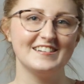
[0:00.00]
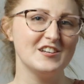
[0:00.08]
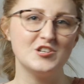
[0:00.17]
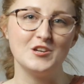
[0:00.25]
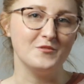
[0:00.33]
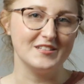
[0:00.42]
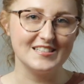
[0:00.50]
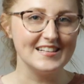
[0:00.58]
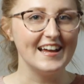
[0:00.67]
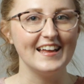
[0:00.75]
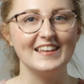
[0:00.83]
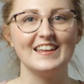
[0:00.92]
she would
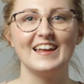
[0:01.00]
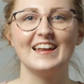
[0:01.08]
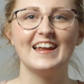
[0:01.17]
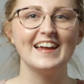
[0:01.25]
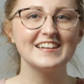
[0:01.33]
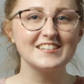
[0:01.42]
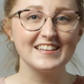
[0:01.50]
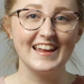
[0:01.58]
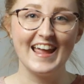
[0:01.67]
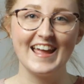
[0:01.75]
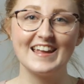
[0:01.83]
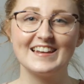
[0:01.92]
send, and I actually
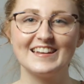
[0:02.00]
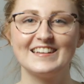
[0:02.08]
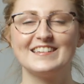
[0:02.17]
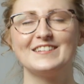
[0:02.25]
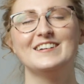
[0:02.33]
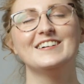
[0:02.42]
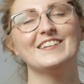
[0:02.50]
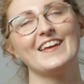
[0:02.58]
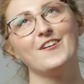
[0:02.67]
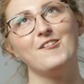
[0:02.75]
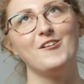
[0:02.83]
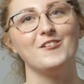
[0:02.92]
hated
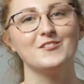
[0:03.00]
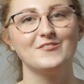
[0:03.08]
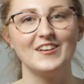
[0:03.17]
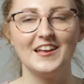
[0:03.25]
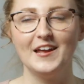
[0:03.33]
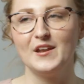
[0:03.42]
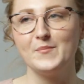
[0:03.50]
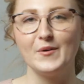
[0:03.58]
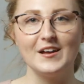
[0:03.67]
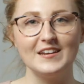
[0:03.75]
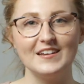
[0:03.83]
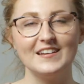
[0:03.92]
like all of it. And I
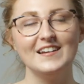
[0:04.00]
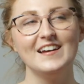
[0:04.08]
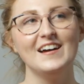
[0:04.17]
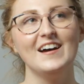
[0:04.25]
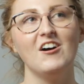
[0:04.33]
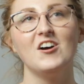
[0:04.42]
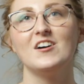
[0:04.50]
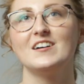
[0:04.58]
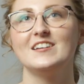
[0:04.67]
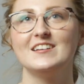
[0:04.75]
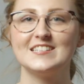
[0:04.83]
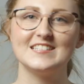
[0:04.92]
bought it
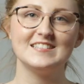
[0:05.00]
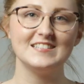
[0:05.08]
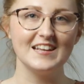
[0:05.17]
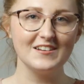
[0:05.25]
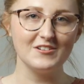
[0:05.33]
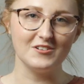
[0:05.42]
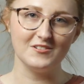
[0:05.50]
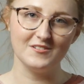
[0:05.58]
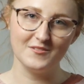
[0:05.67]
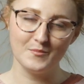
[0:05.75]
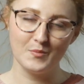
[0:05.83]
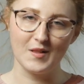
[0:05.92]
on a
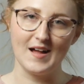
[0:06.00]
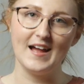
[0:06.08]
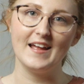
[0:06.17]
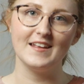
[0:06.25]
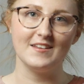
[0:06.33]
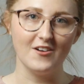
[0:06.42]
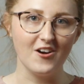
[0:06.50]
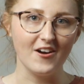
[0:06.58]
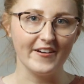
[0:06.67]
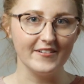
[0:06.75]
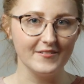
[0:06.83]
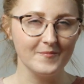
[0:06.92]
single ply
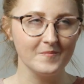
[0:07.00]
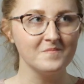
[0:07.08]
yarn,